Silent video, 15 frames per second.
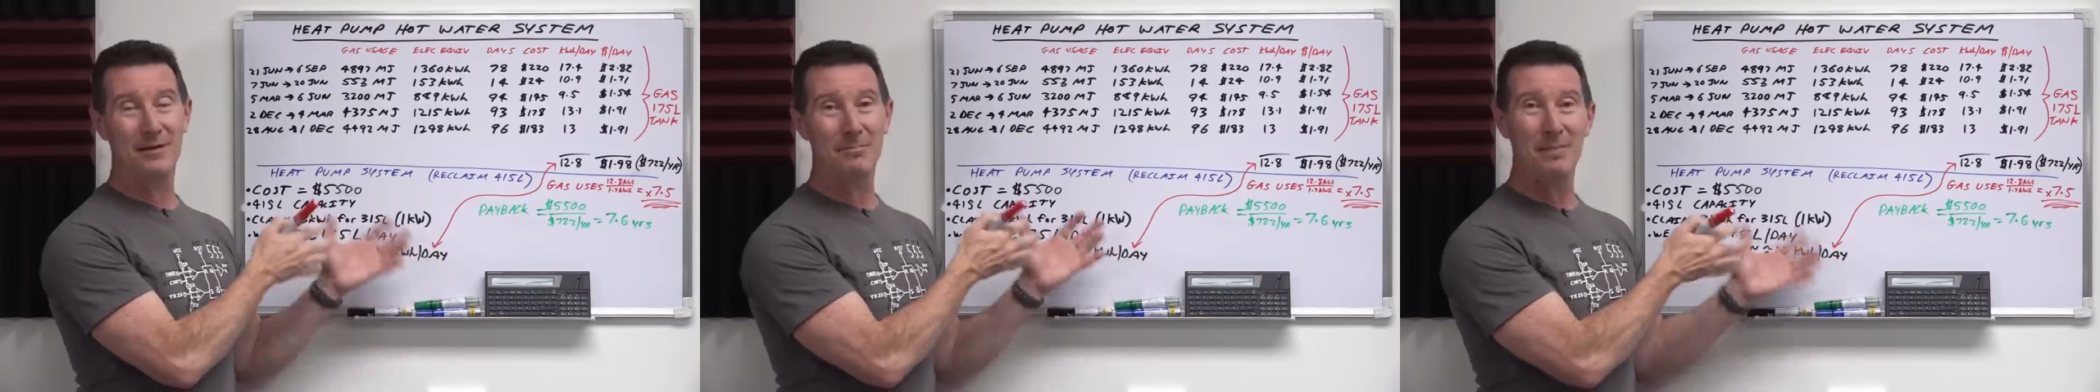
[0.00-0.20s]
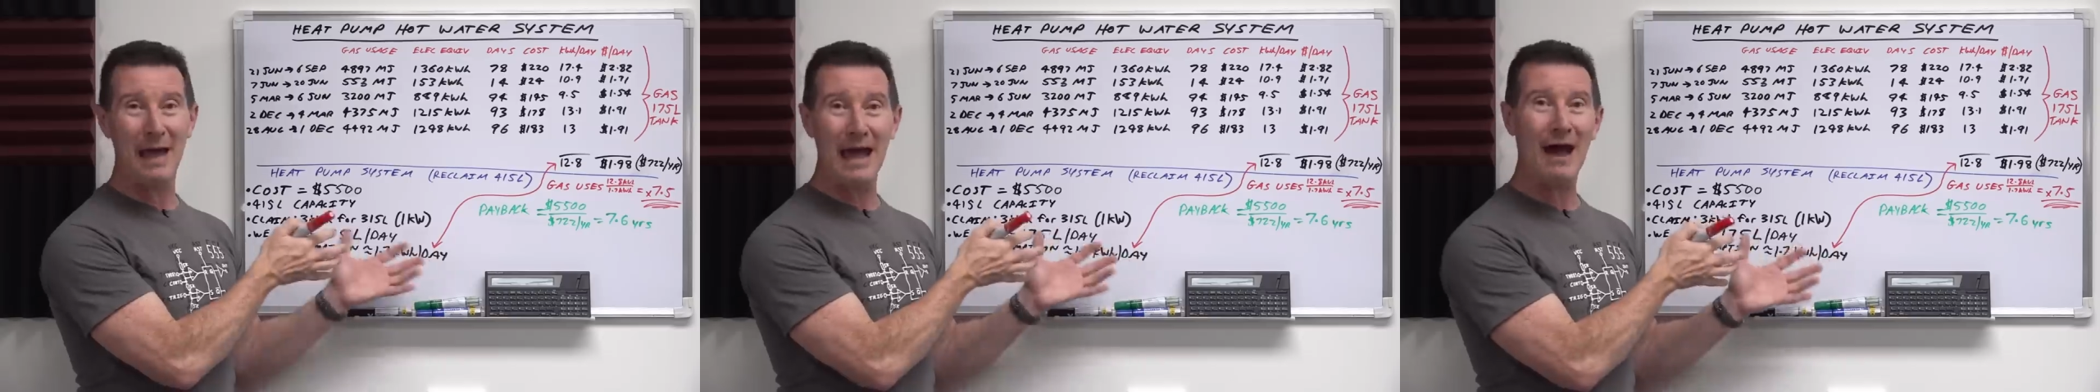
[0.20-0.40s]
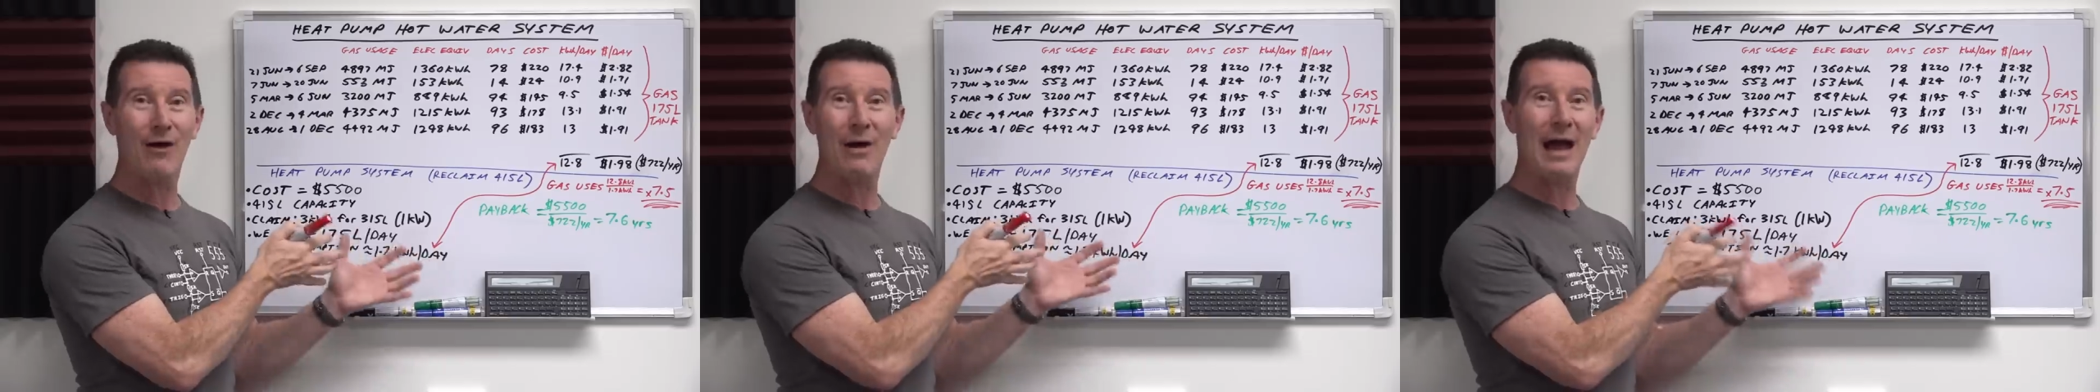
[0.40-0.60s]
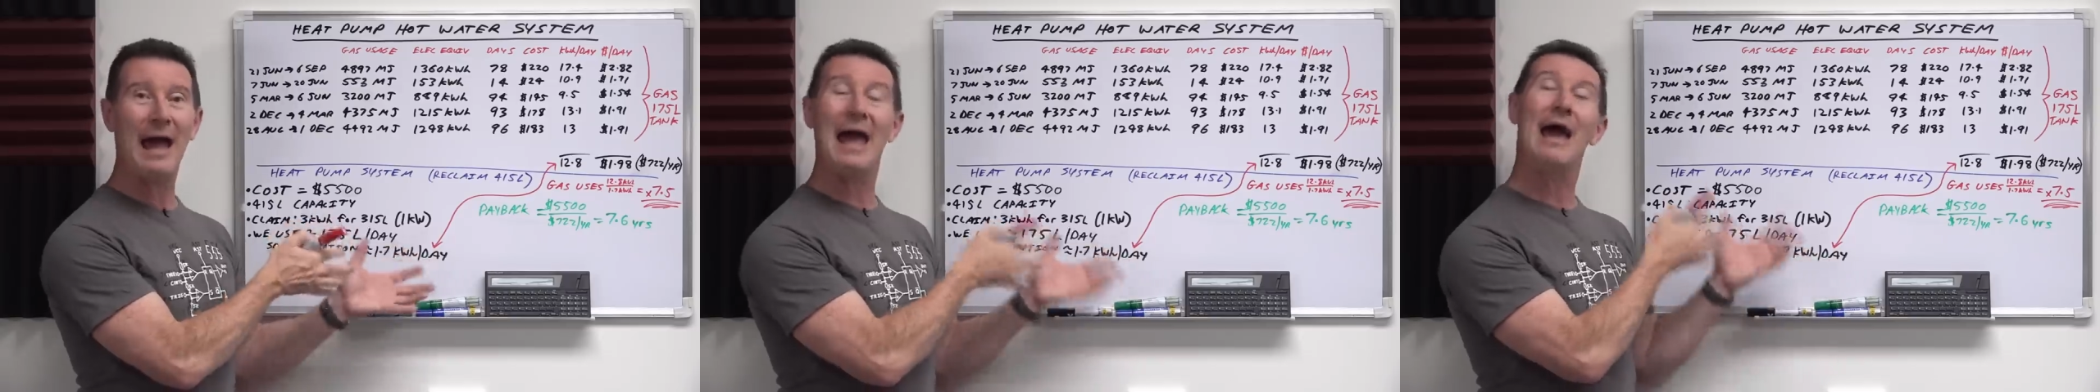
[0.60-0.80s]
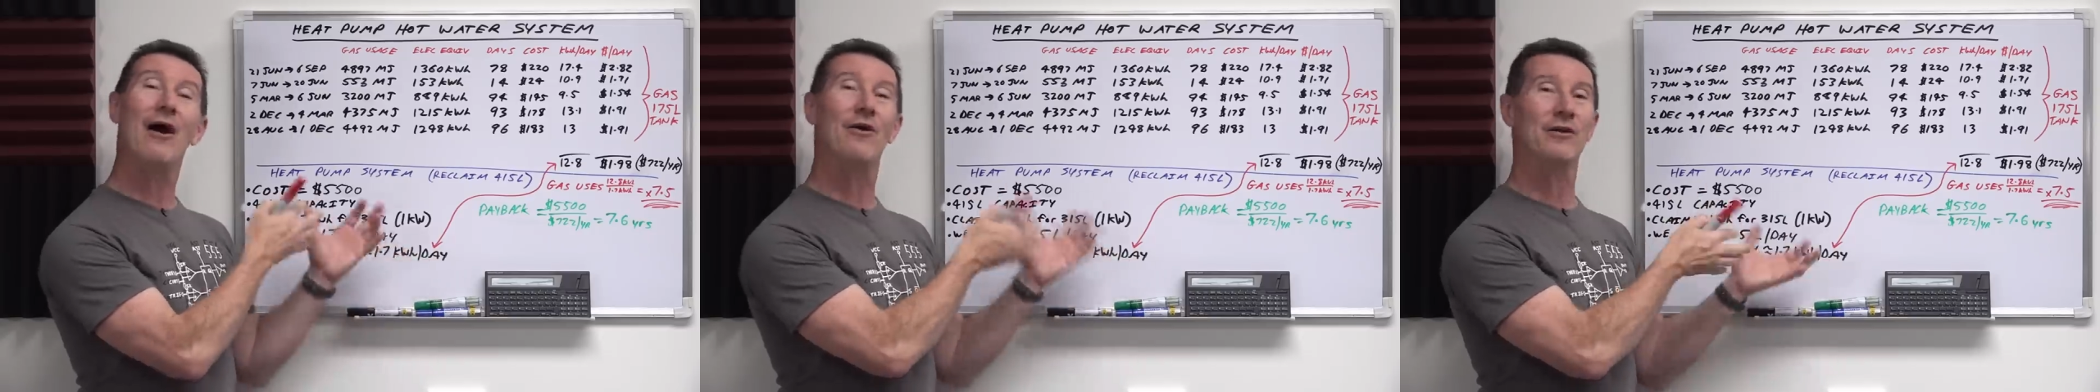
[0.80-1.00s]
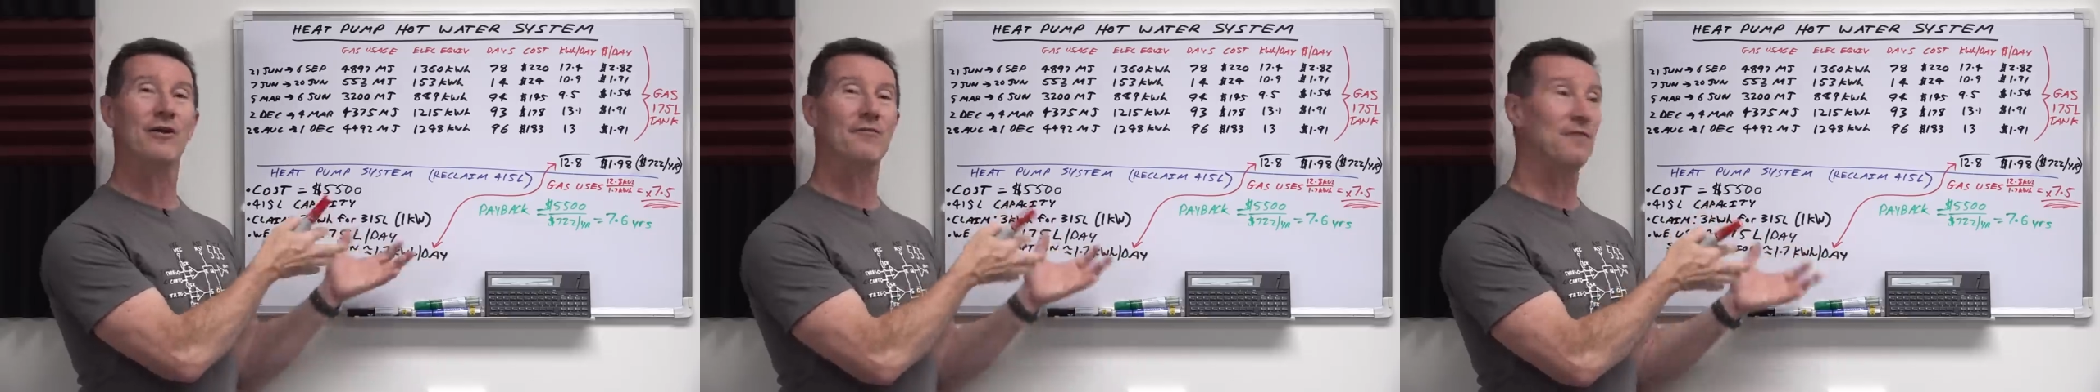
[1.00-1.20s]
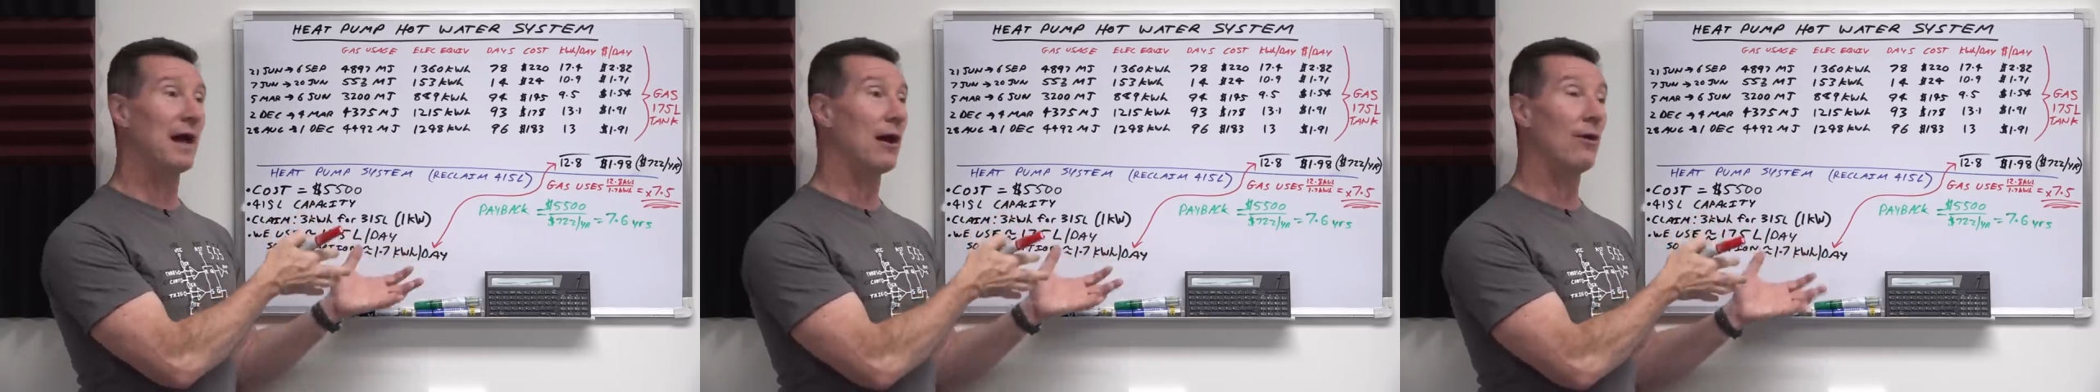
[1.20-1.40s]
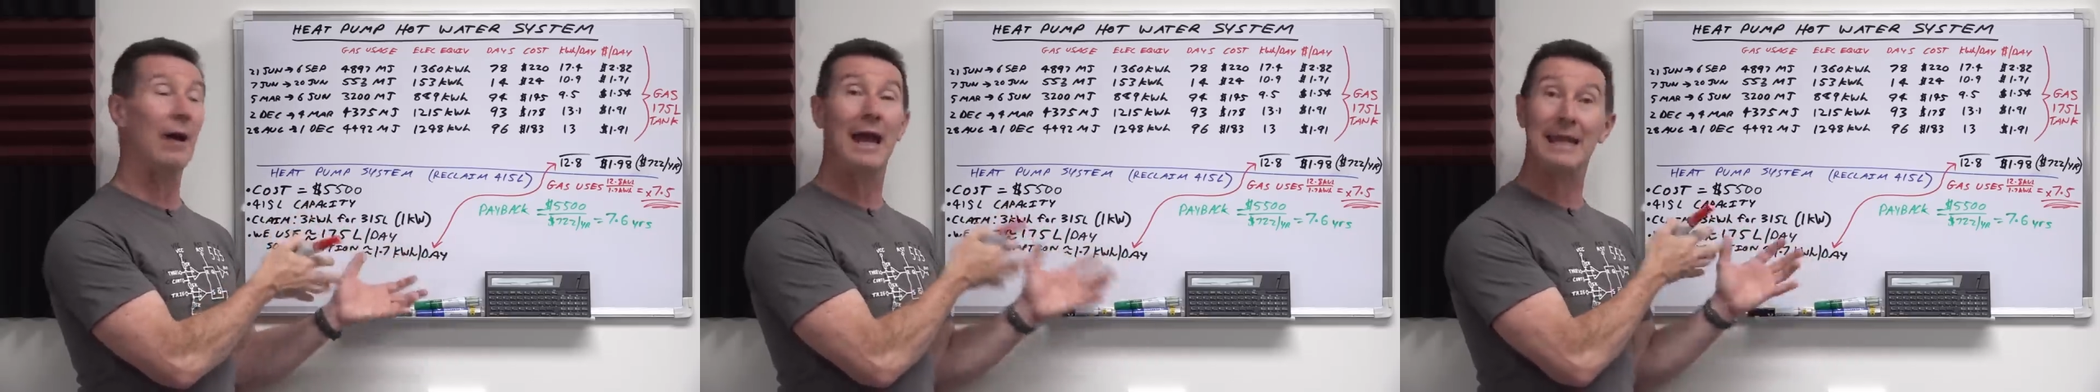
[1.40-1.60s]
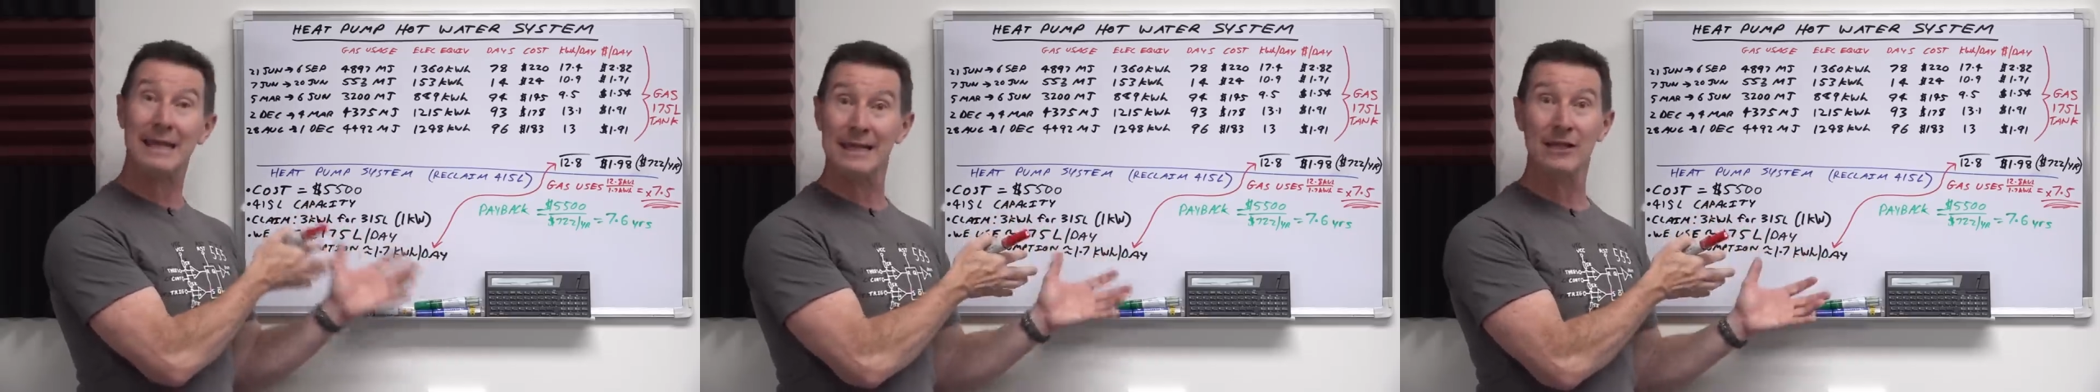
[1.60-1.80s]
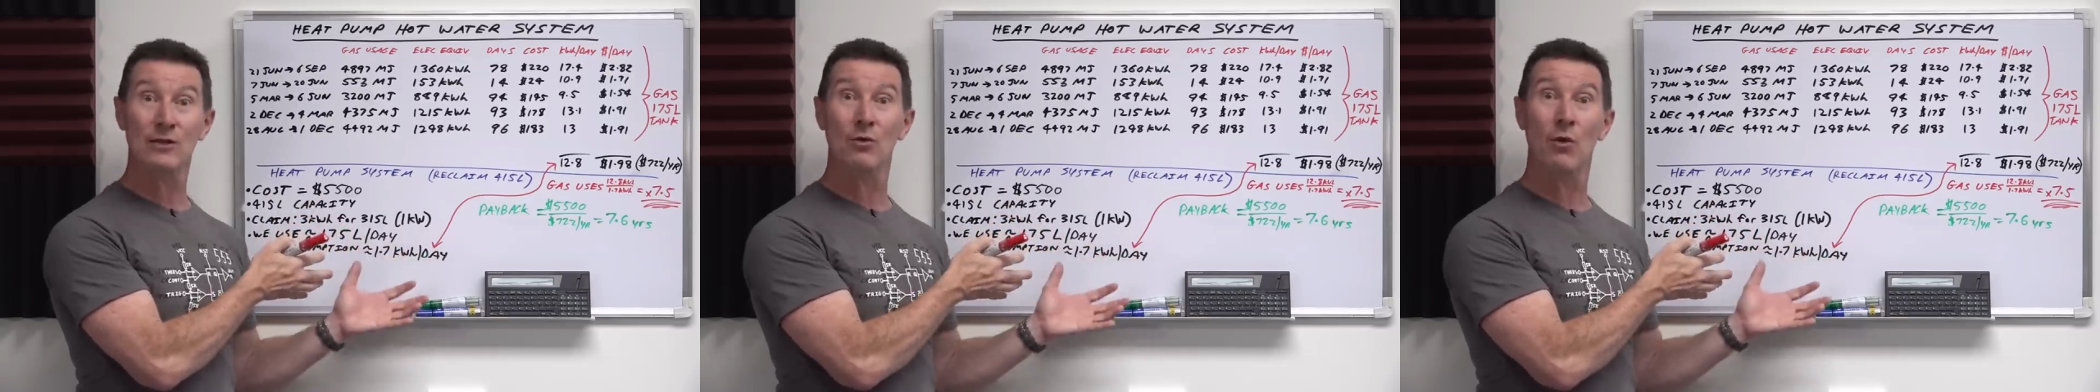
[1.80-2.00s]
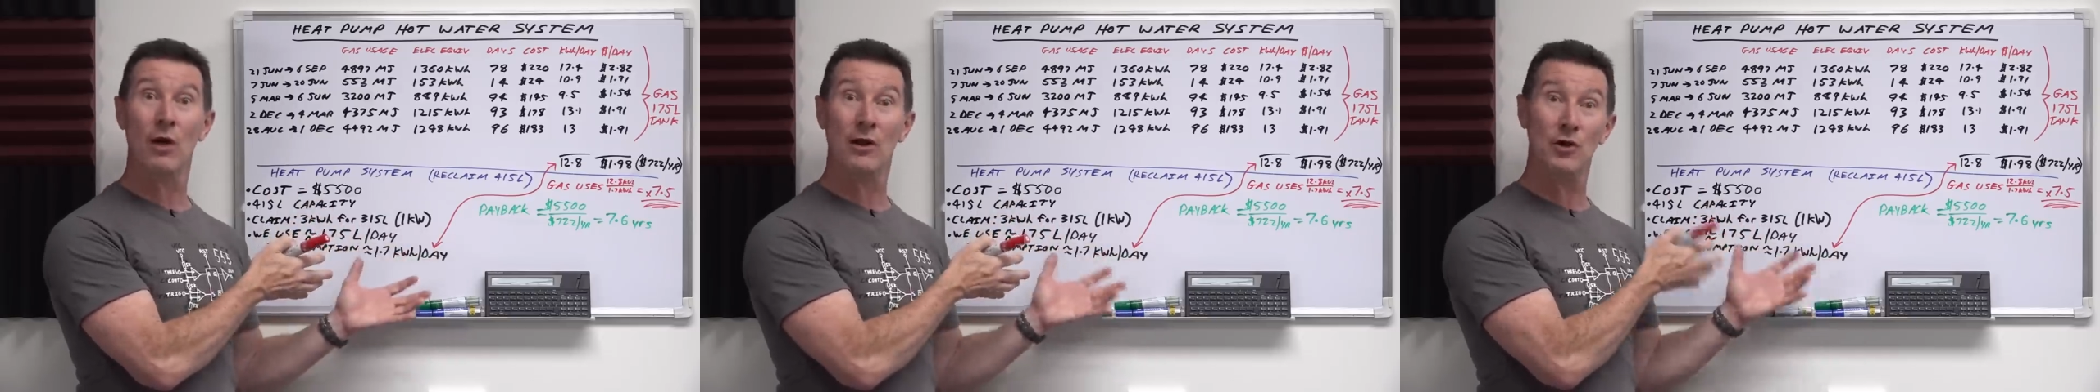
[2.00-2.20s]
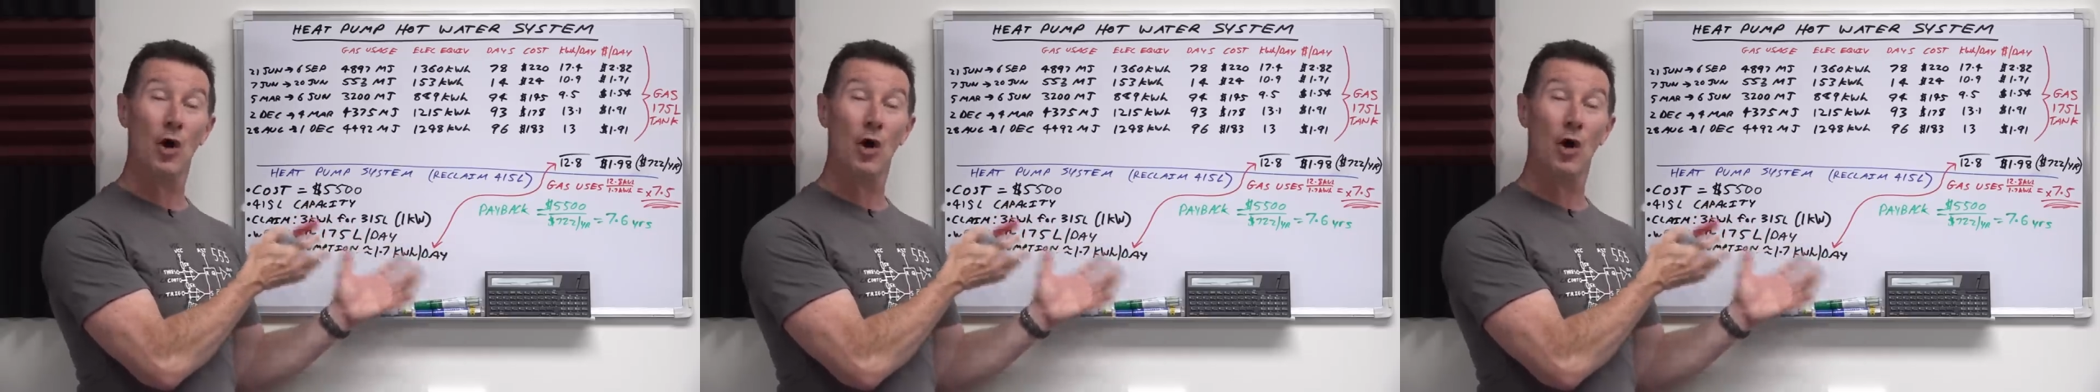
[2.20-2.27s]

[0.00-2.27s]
power out of our 8 kilowatt,